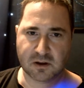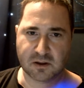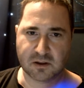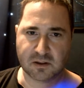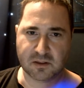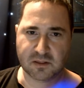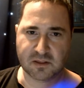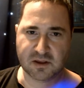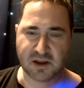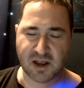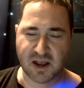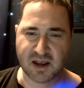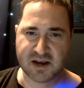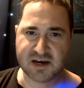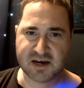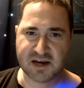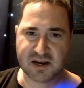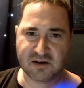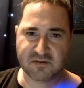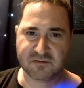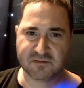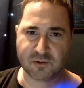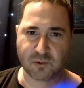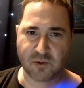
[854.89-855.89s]
The idea
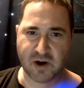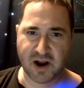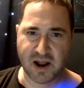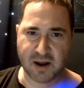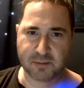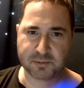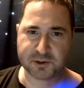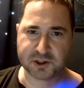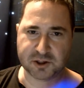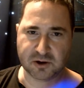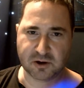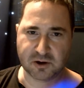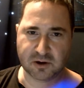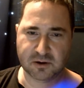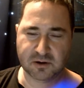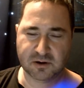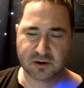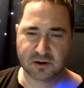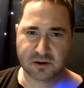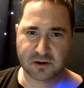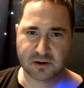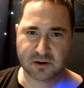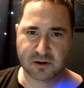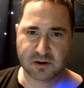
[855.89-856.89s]
of the rapture,
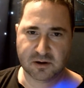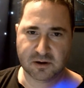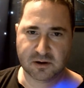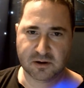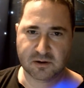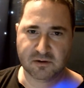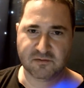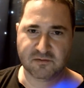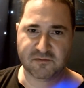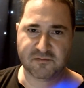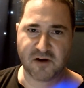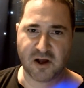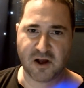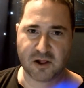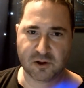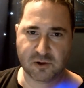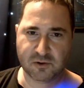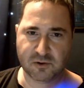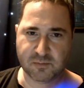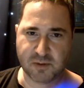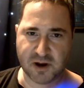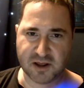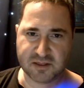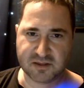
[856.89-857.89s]
followed
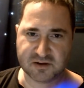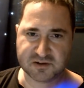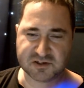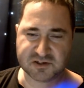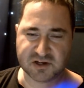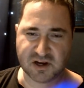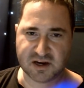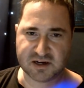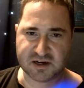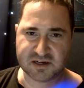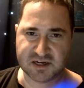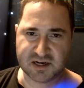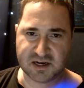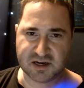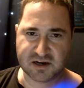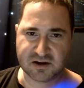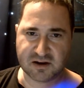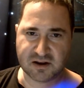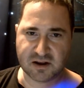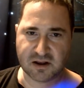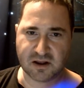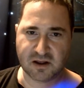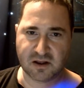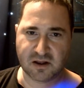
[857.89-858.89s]
by this idea
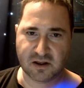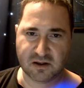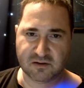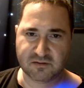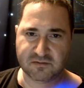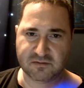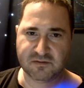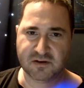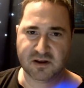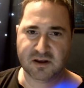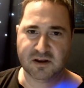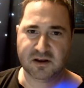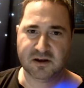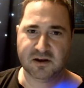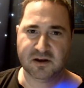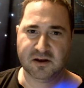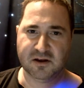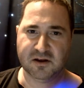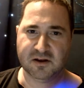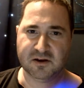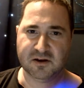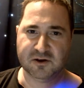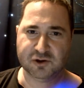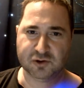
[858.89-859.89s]
of
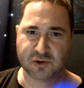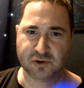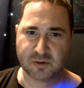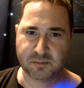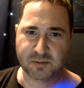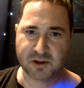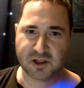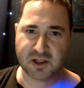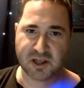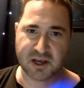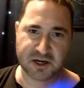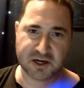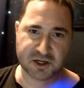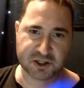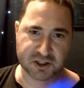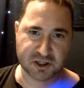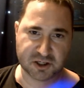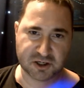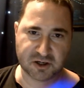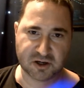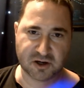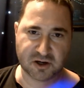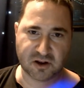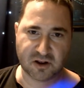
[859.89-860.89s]

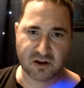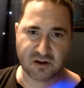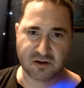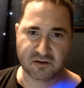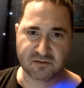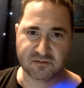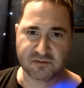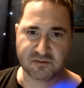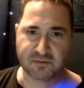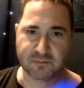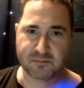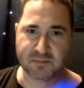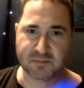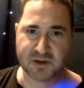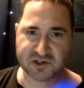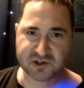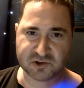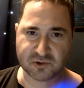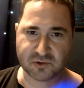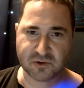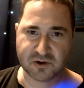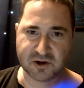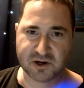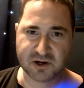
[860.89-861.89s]
tribulation, of
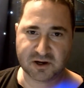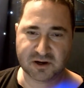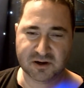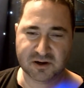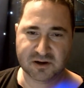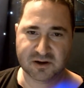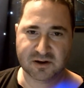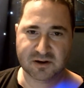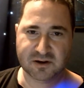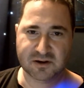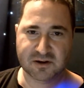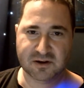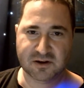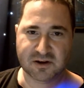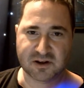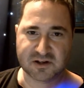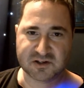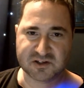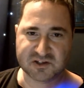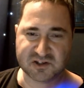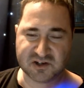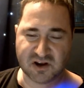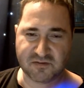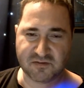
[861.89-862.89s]
misery and
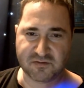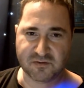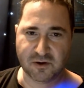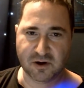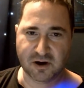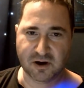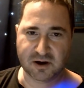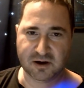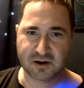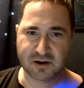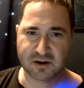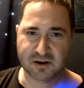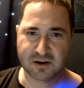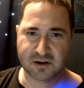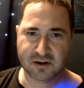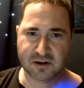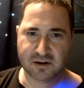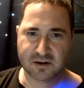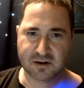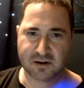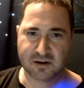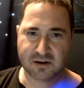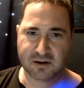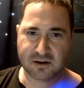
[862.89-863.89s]
suffering,
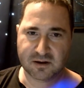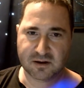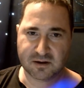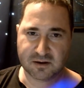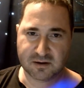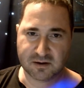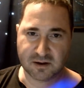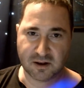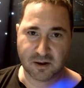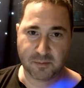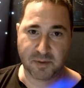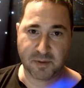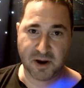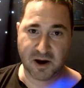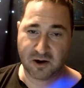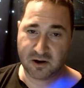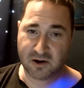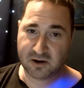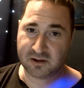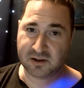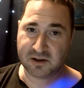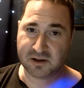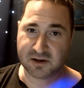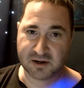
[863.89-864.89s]

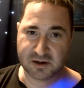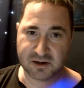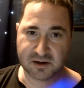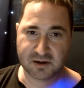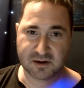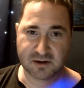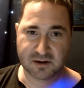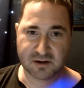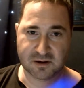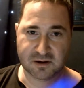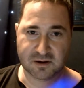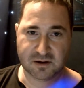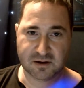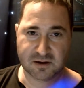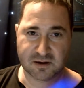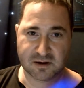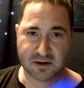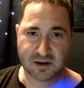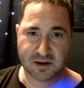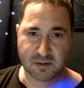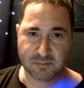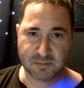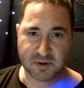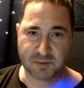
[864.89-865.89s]
apparently
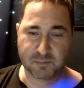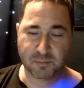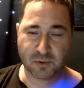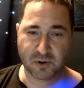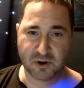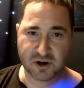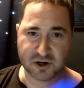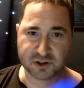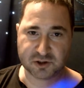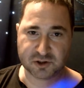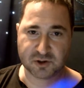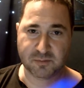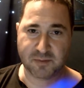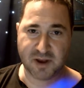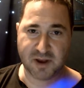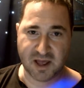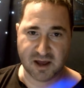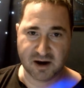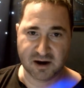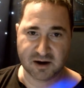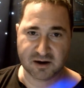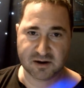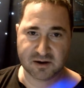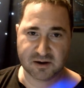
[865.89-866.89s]
can be pretty
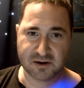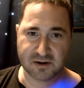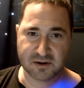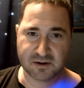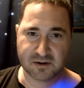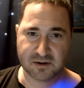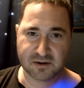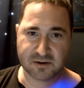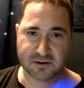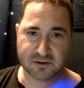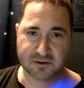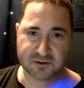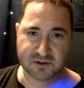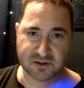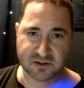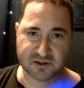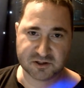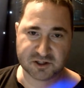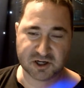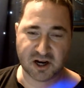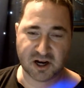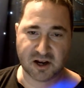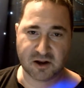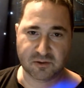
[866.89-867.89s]
traumatic to the
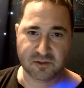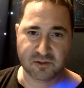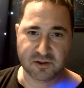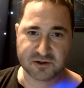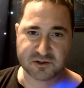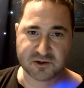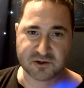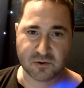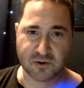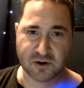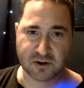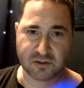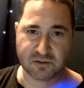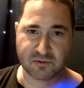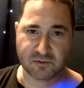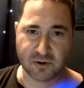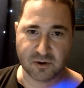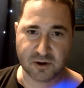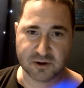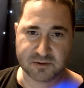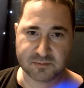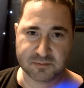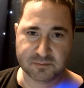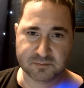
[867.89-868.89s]
child that's going through it.